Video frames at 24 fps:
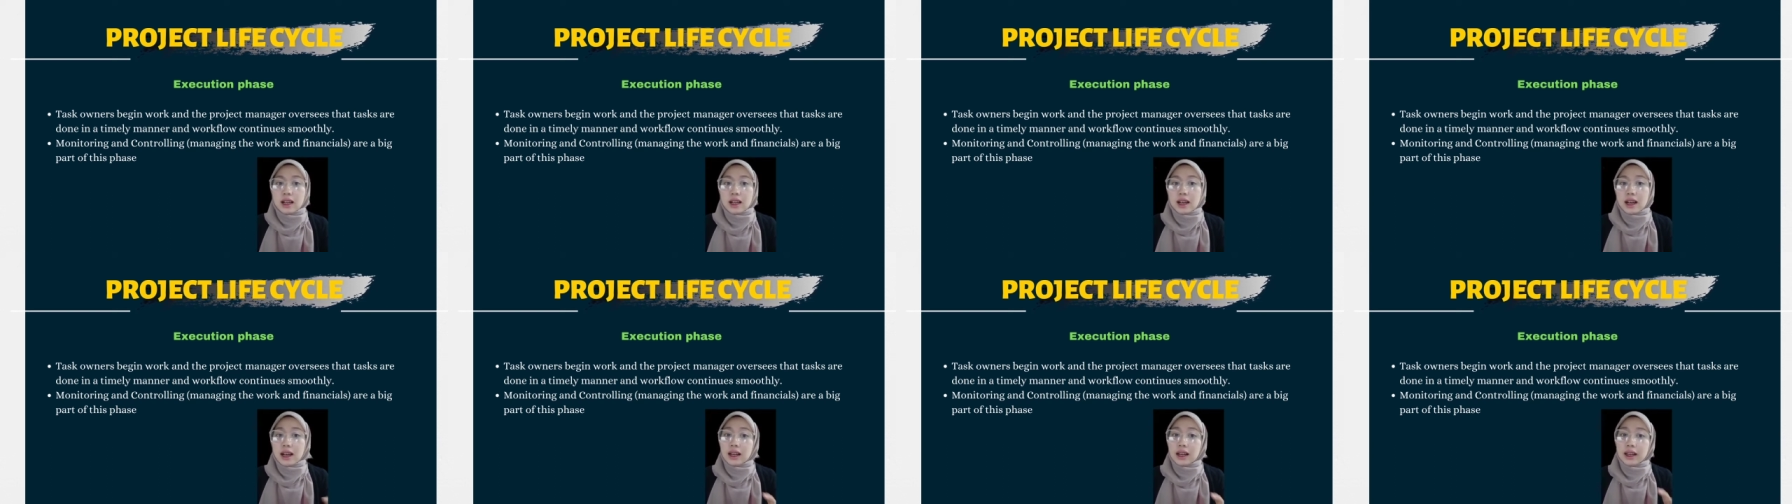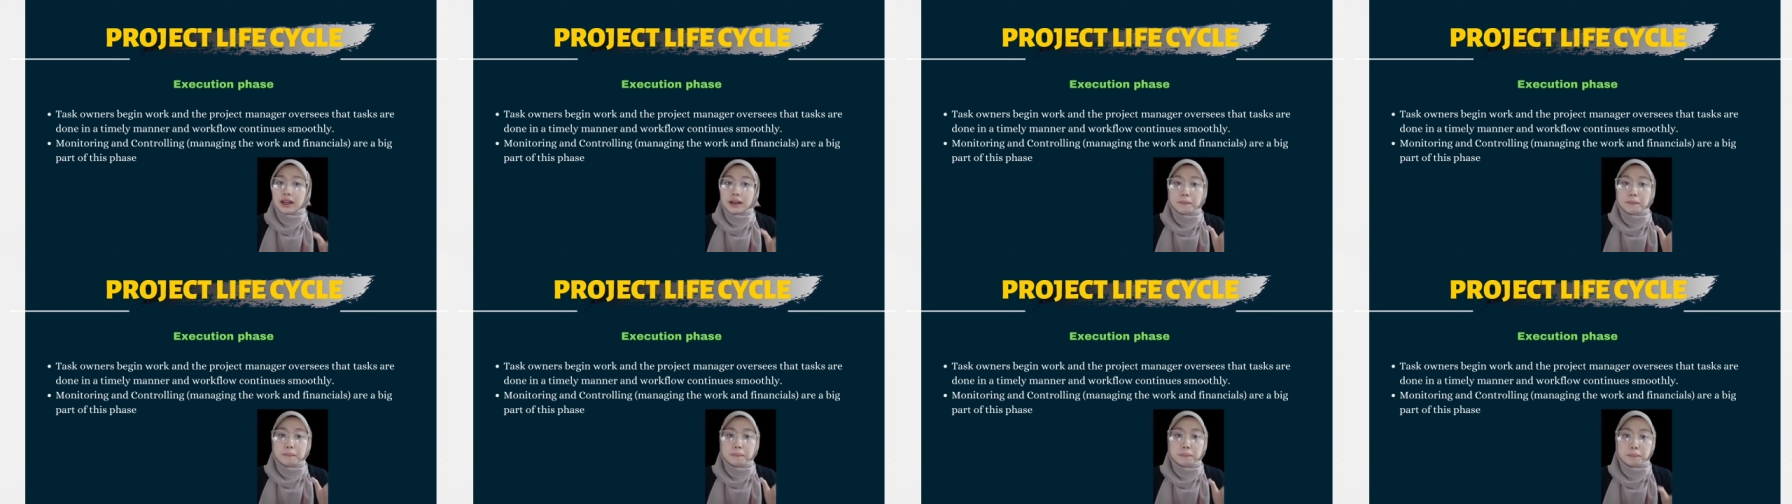are
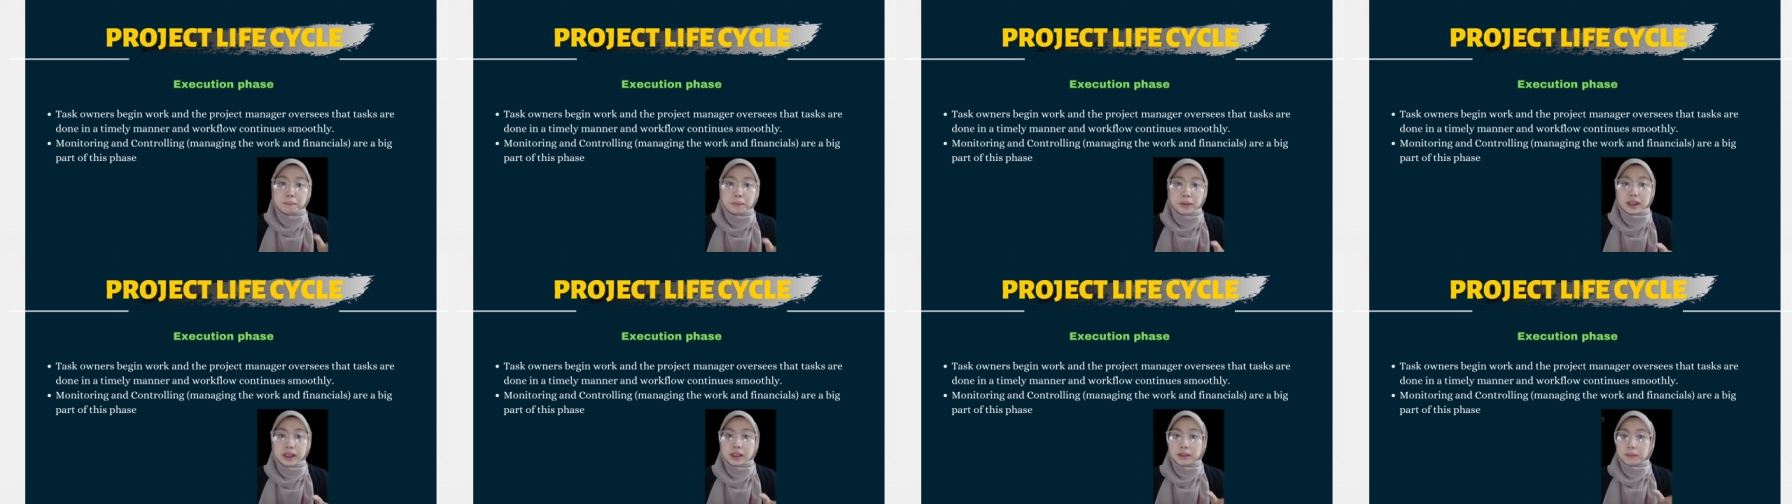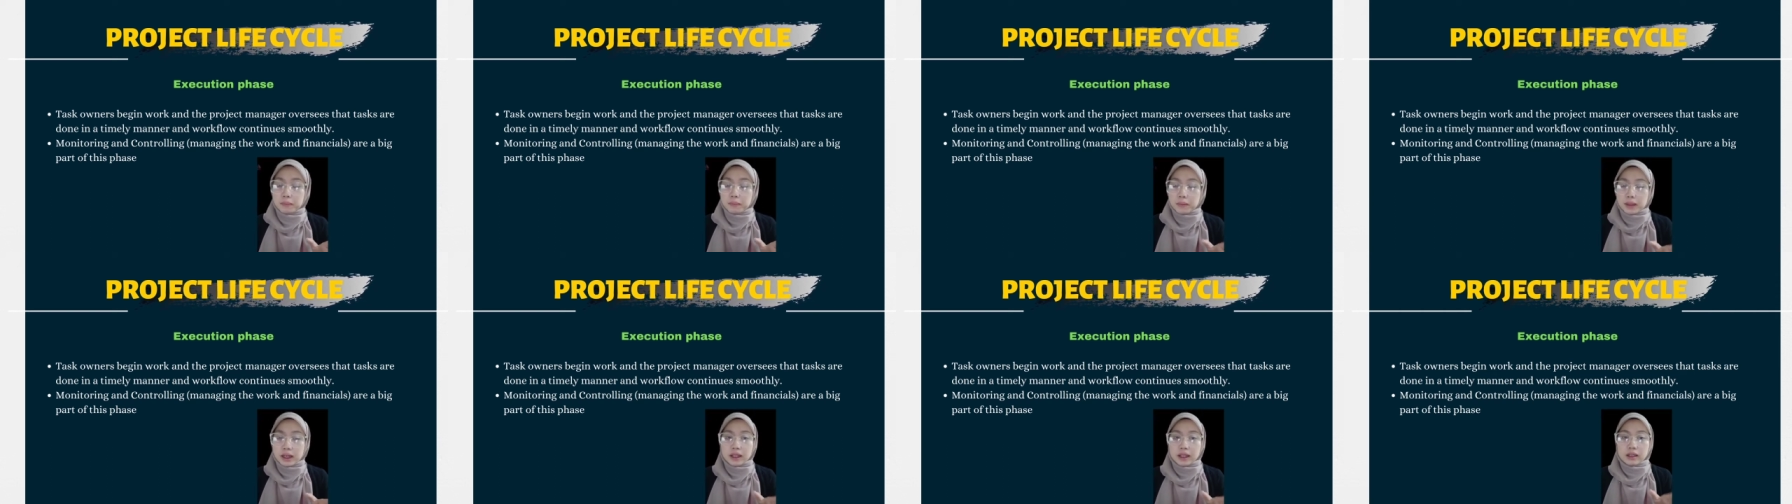a big
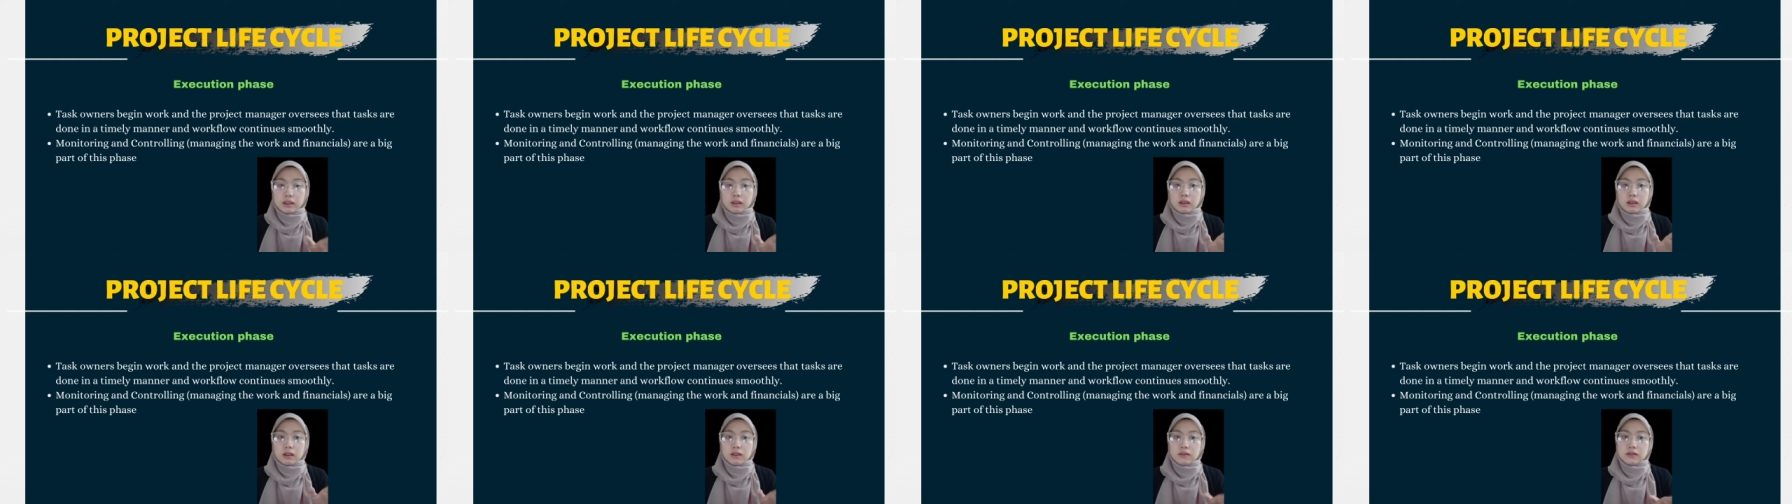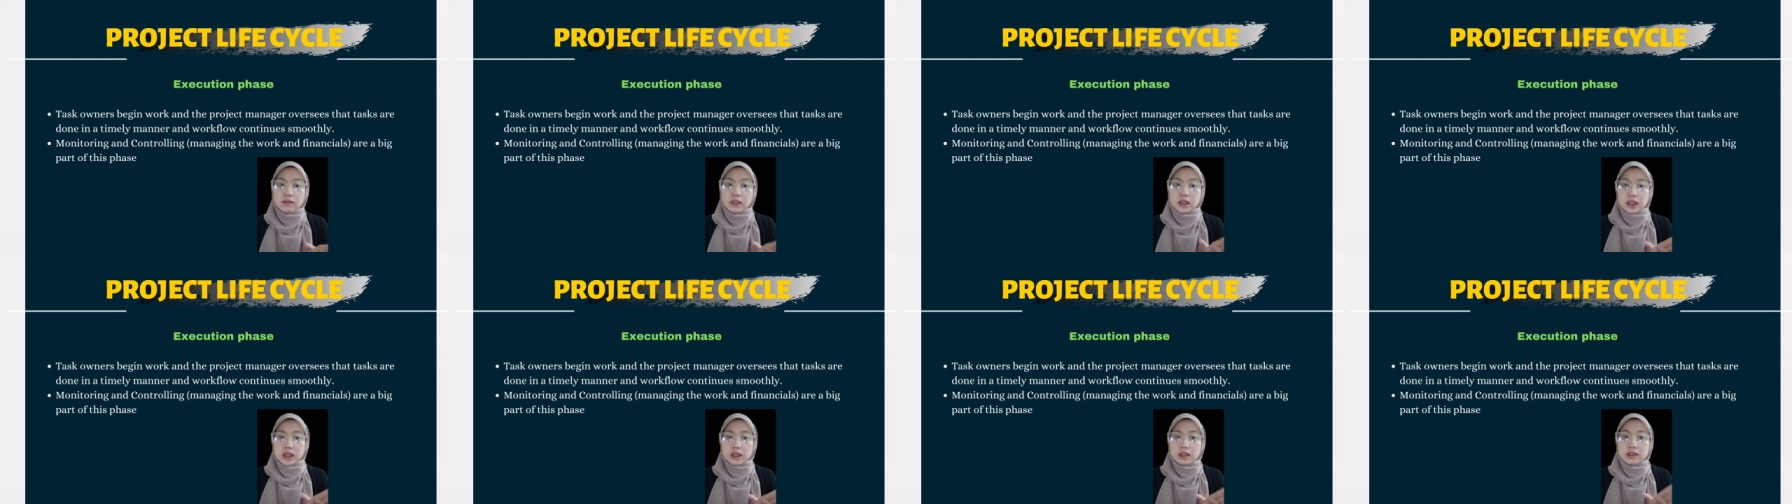part of
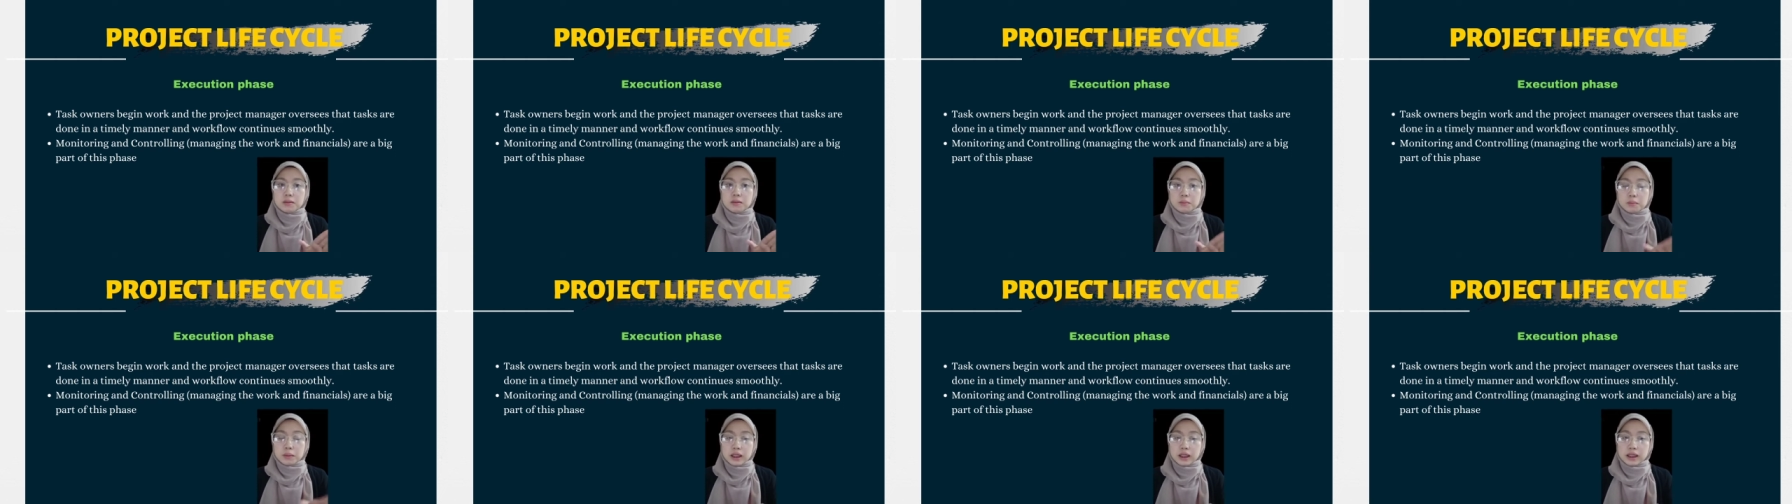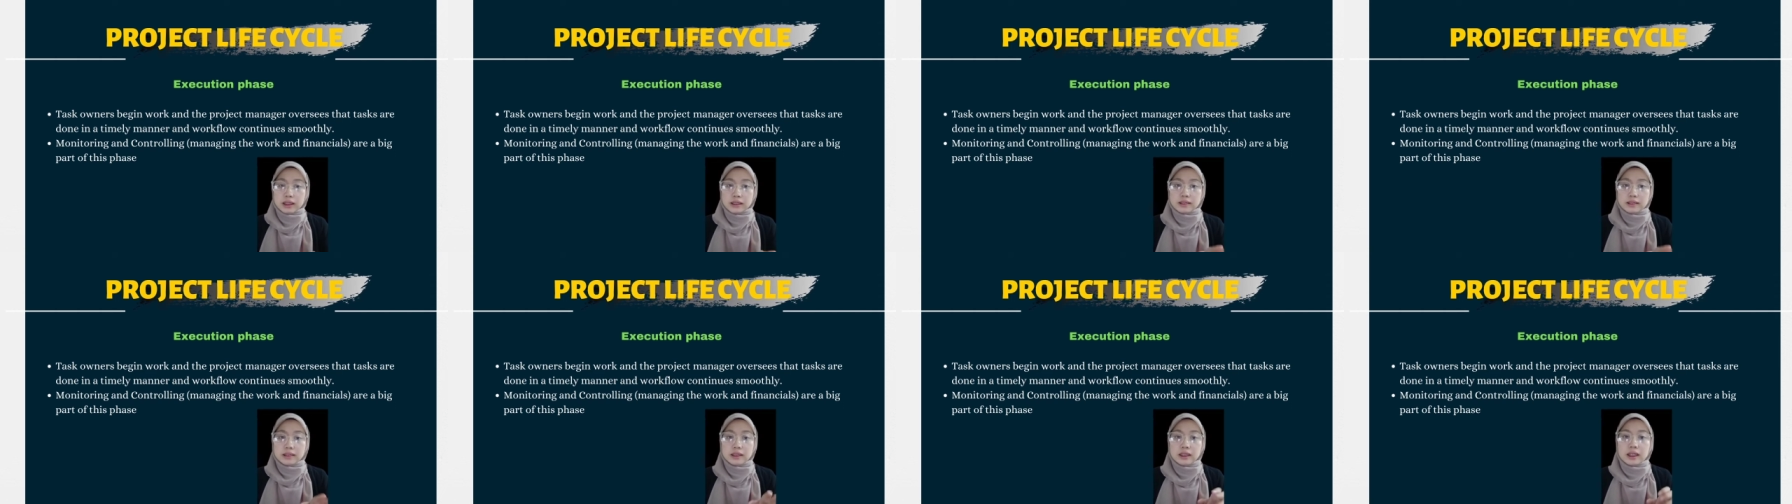this
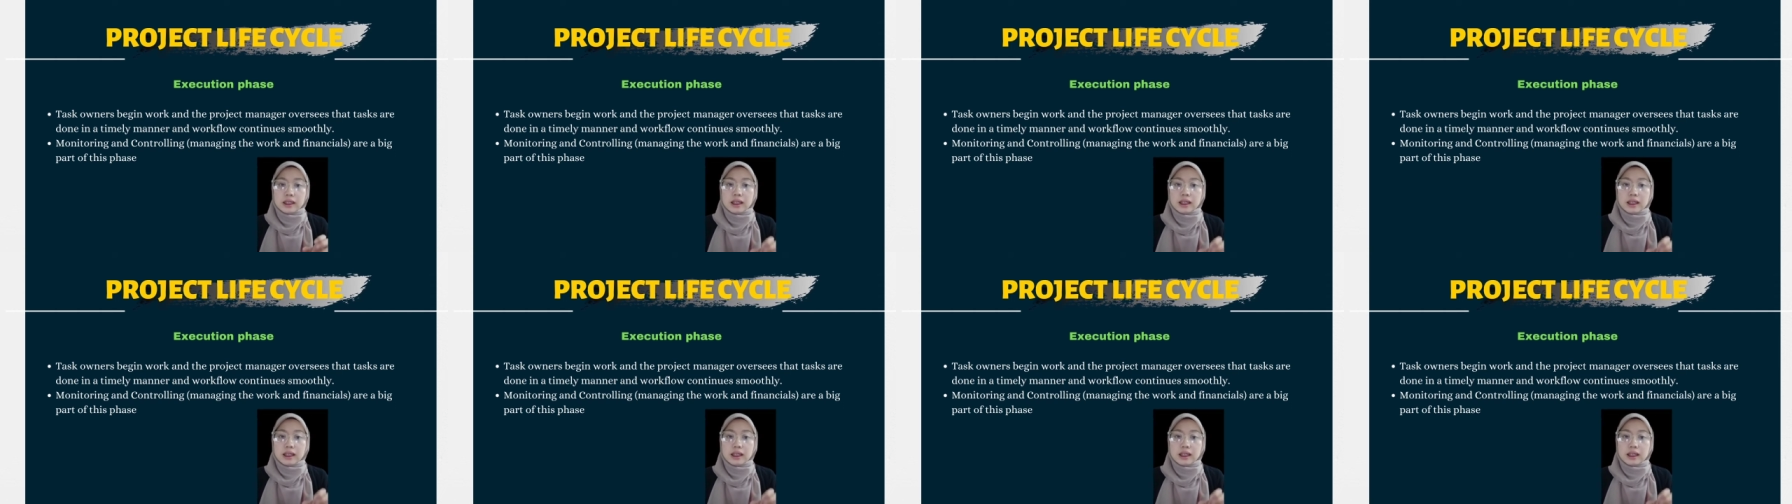phase,